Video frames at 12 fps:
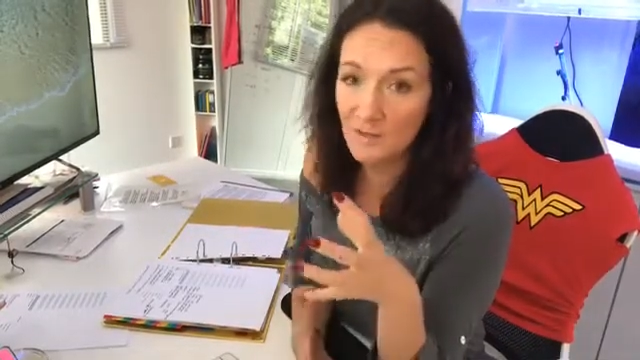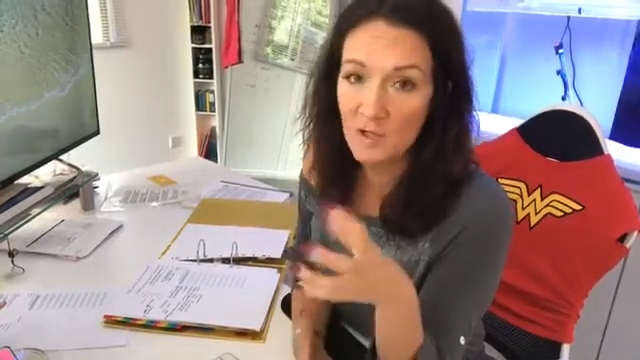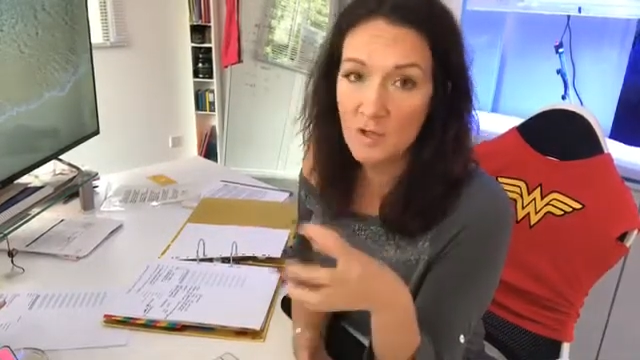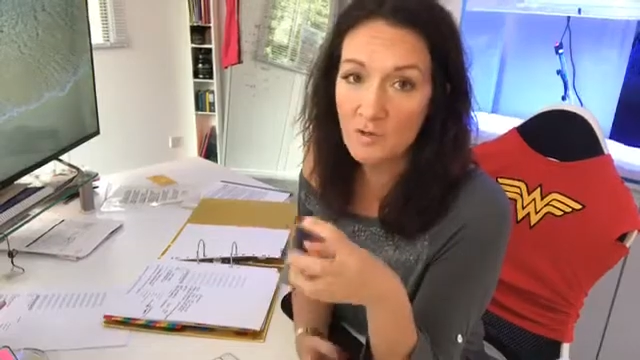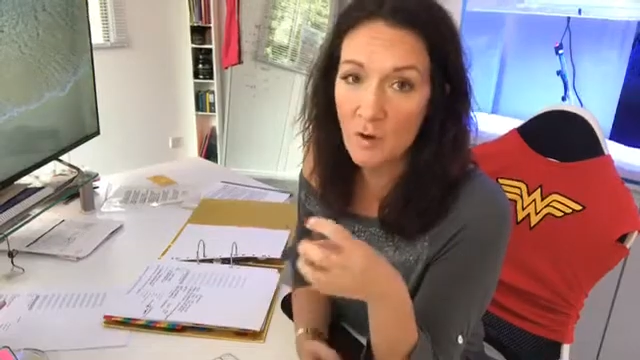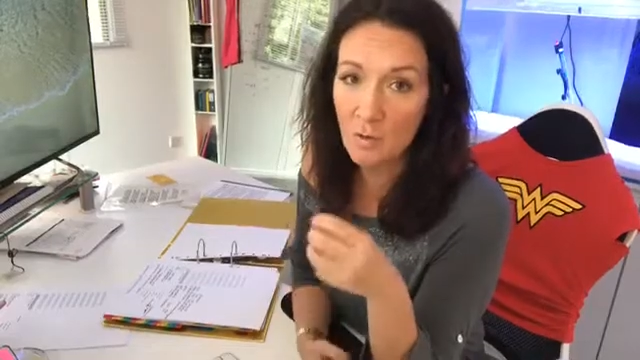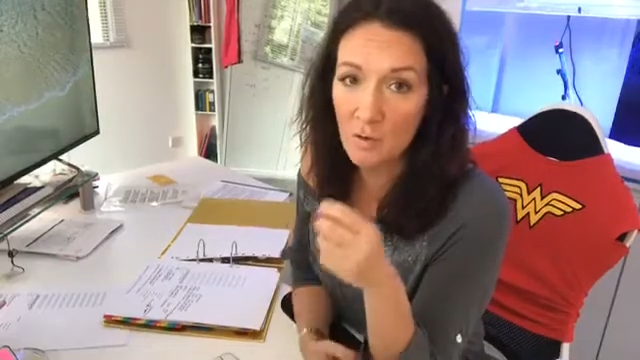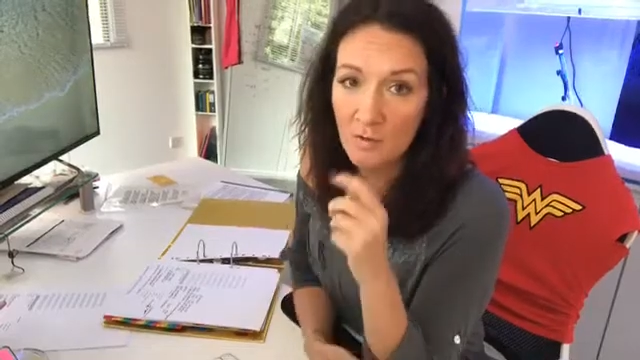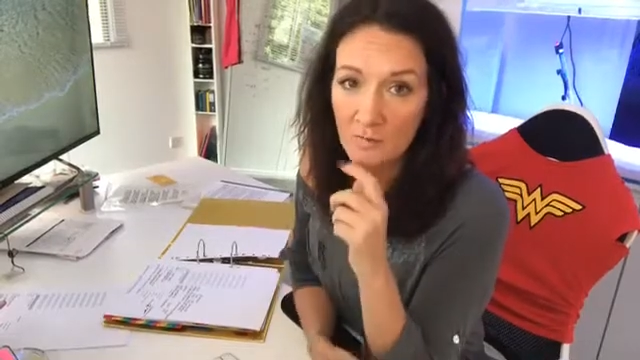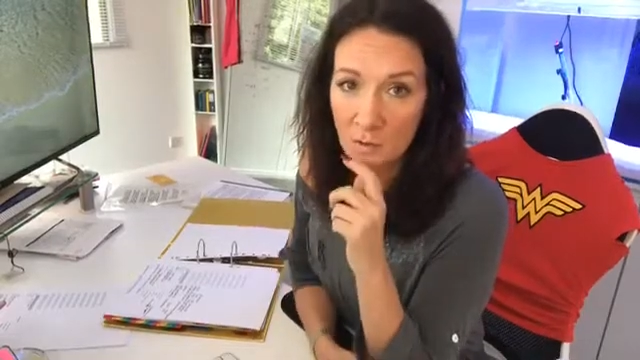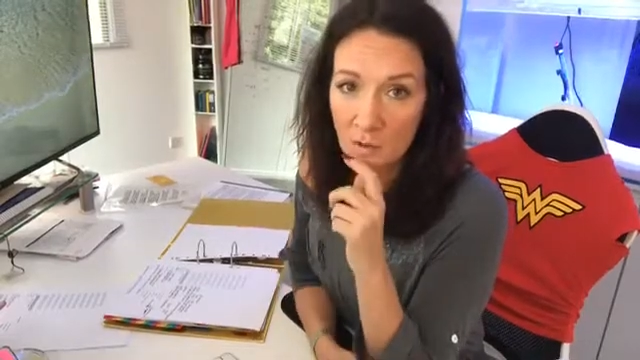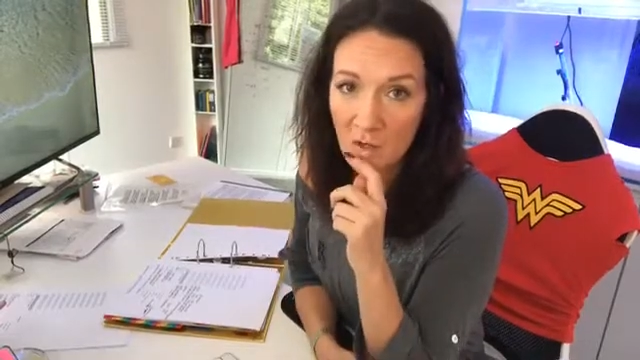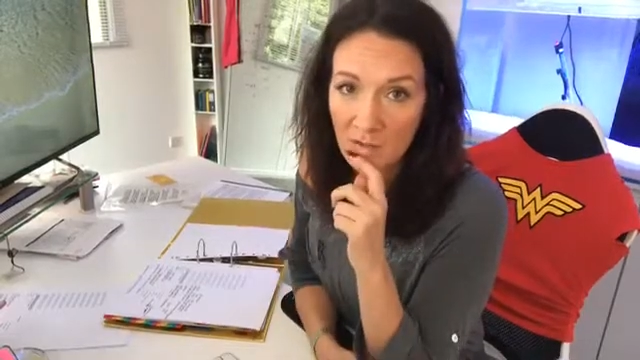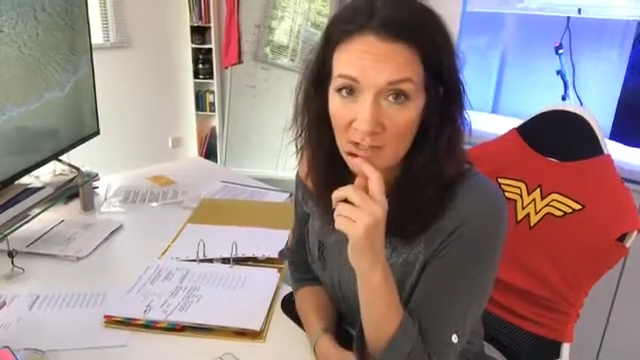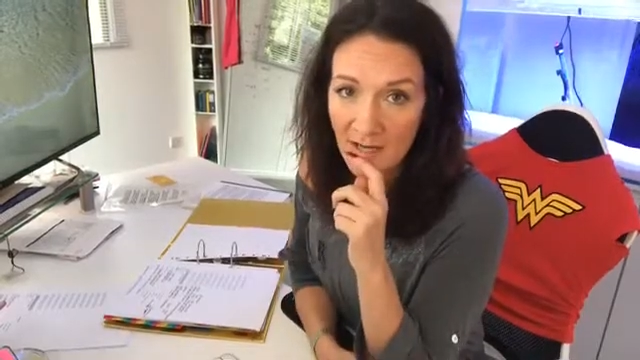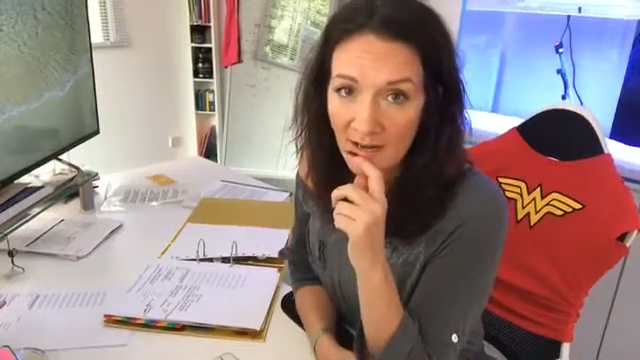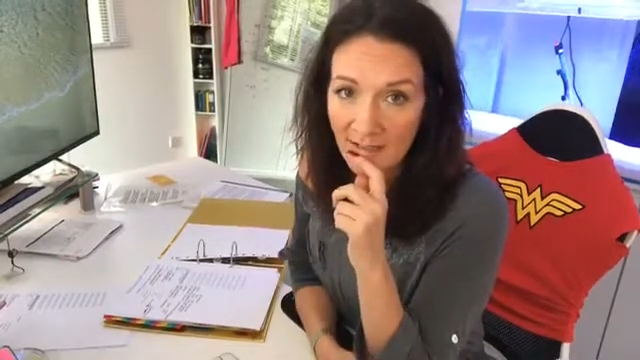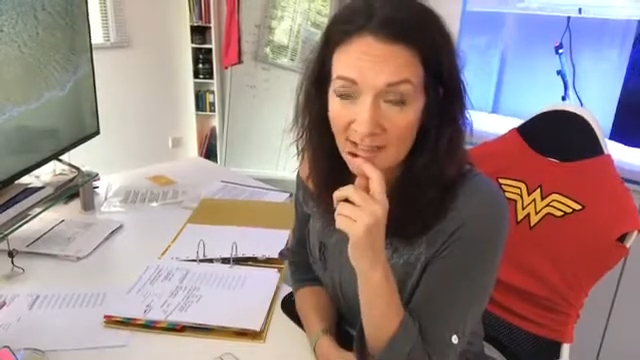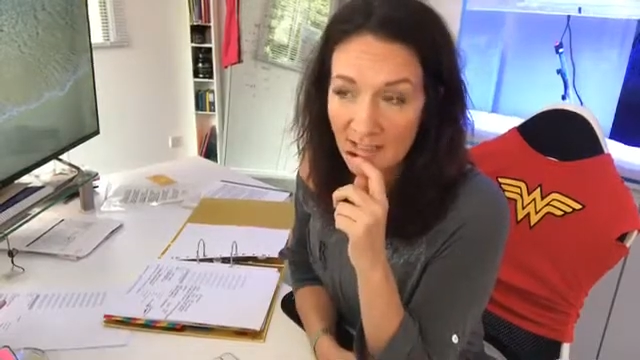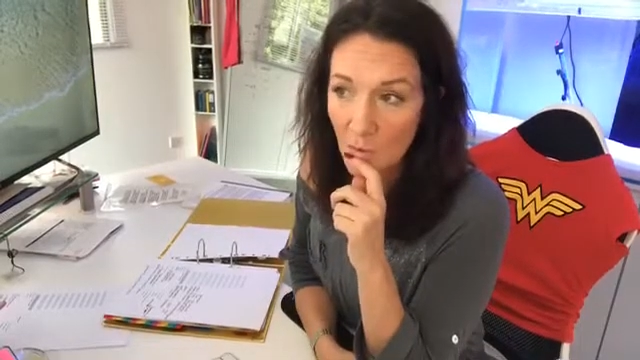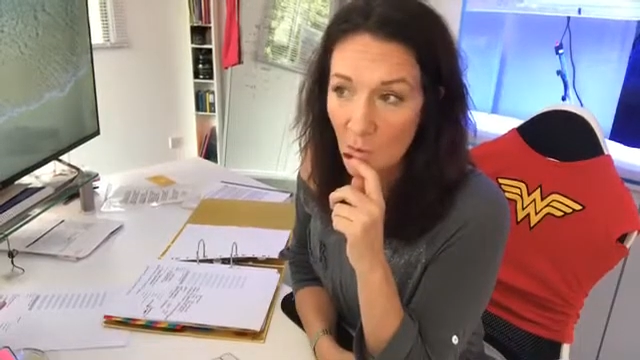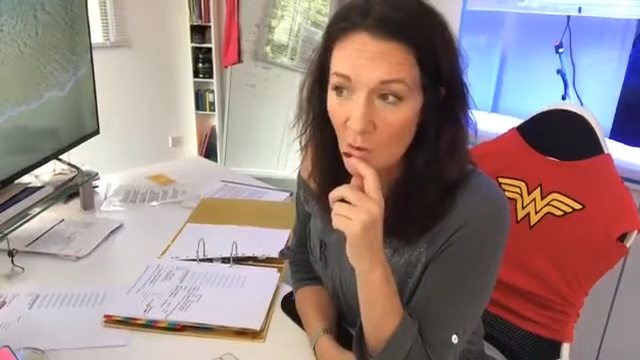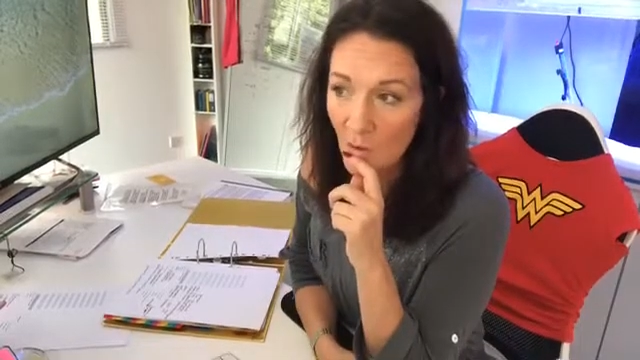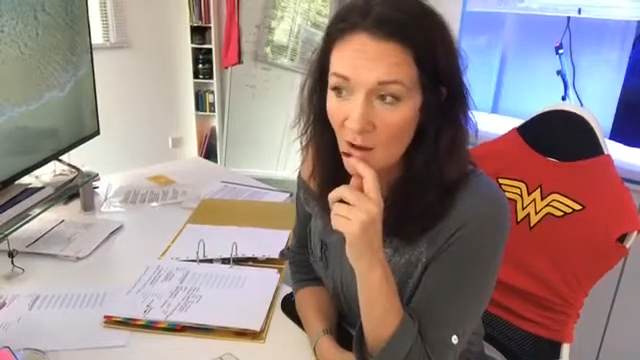control over your contacts
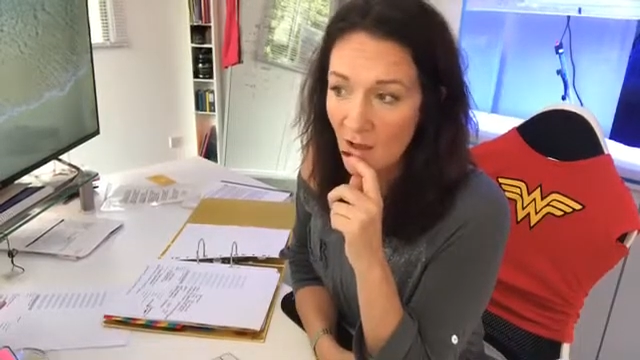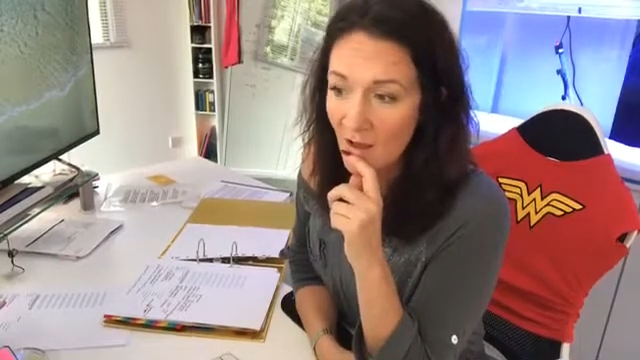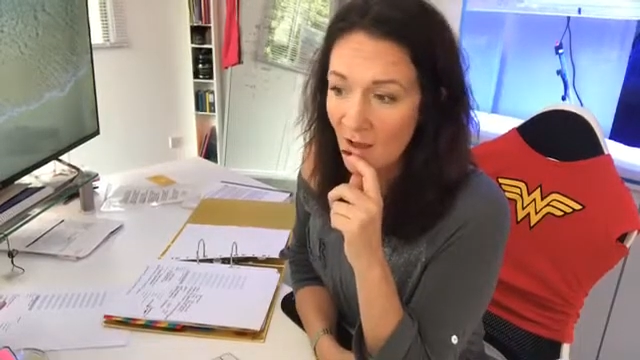or